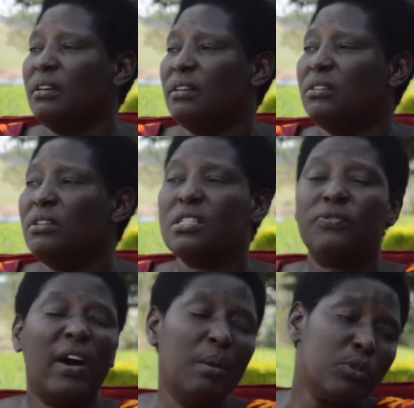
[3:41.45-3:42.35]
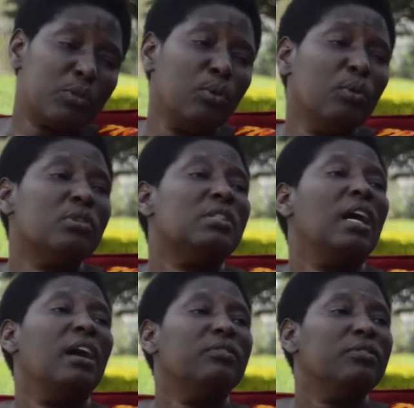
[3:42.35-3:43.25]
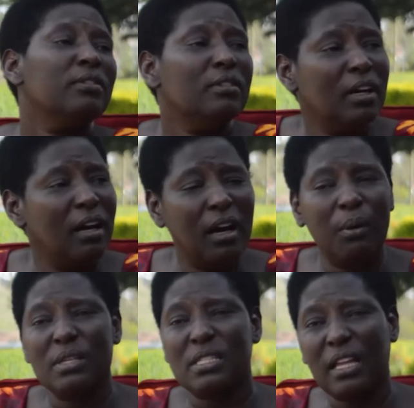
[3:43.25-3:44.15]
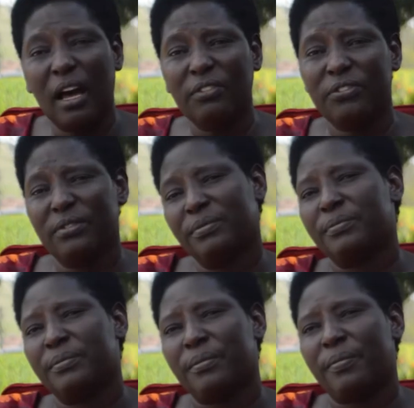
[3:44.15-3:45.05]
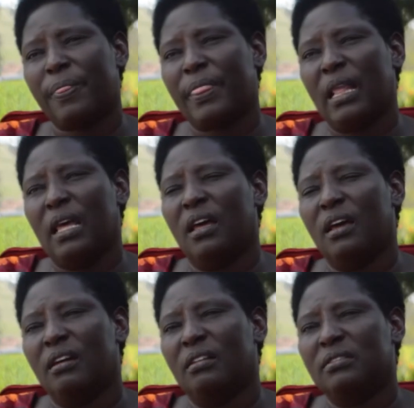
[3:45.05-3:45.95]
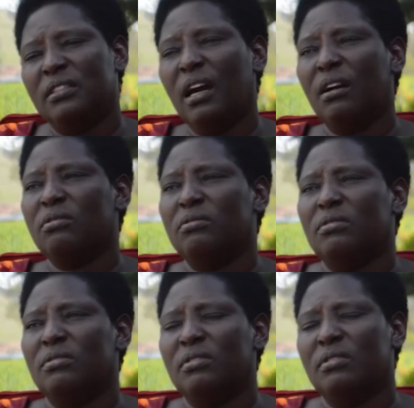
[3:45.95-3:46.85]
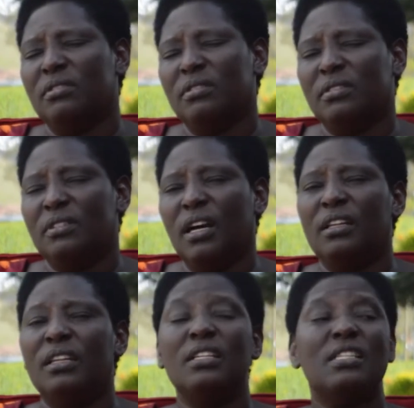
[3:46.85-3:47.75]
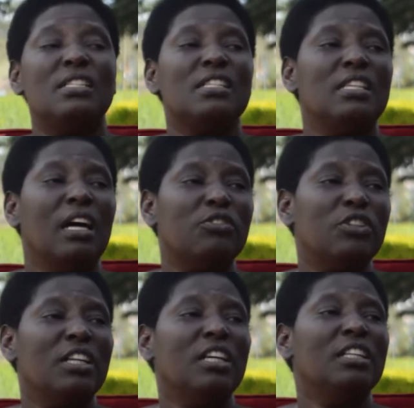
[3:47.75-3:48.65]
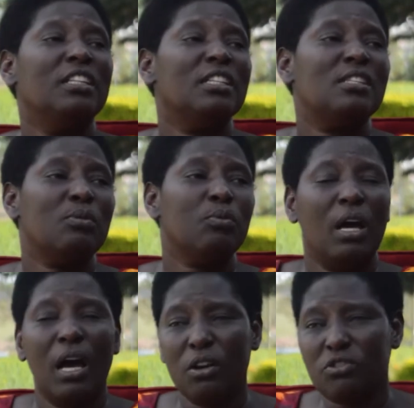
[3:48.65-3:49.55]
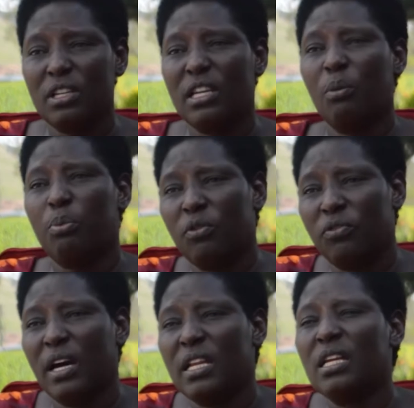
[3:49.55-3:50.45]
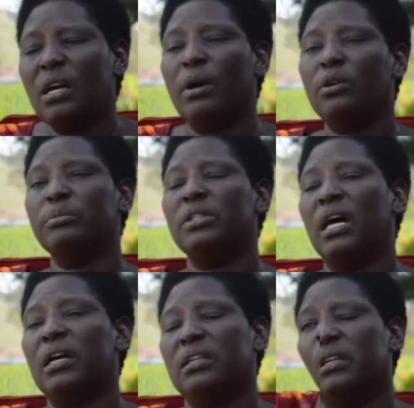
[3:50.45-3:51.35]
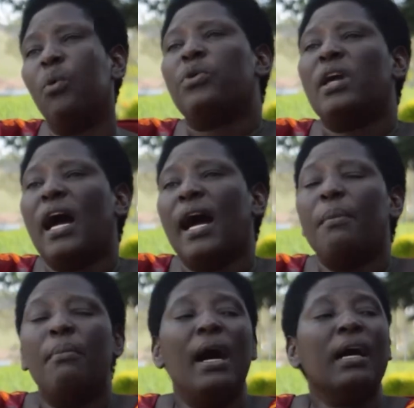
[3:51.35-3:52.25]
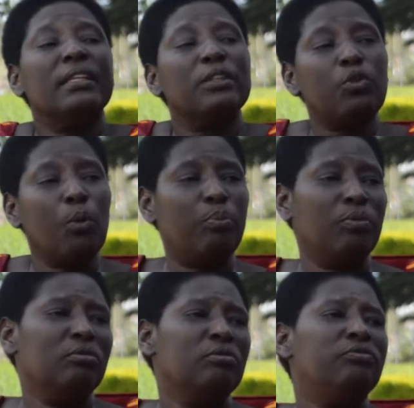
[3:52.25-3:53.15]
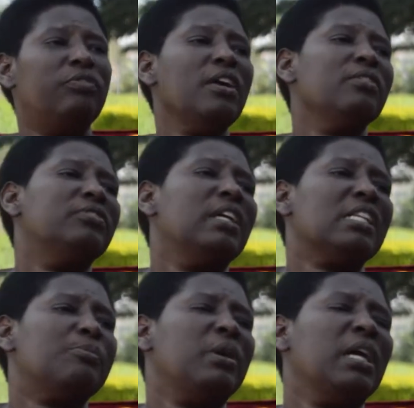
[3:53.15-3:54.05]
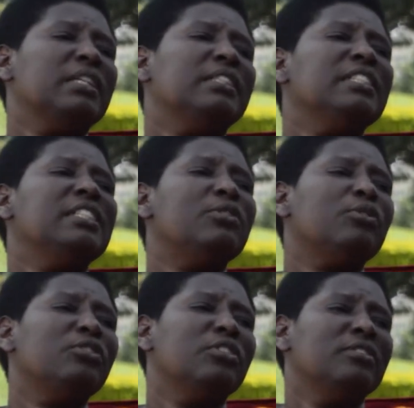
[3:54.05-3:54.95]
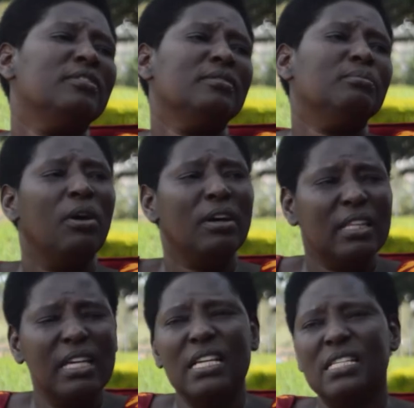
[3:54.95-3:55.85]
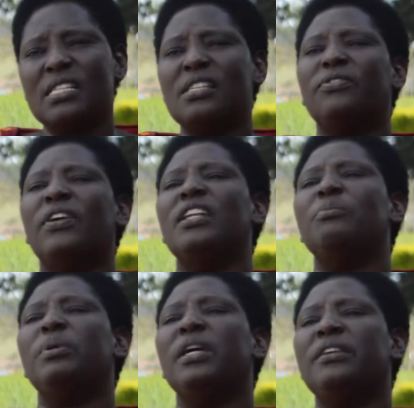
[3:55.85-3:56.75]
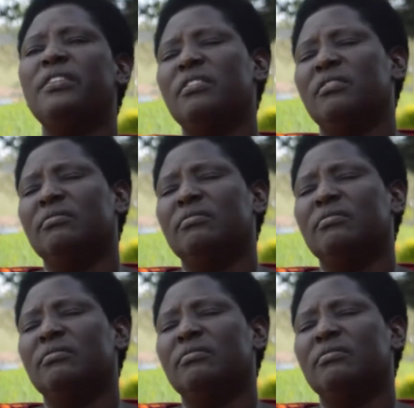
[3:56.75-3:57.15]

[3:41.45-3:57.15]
These farm schools, they have our staff. Now, the list is actually endless. We are actually now profiling our alumni. We are among the top 5 taxpayers in this region, both NSSF and PAE.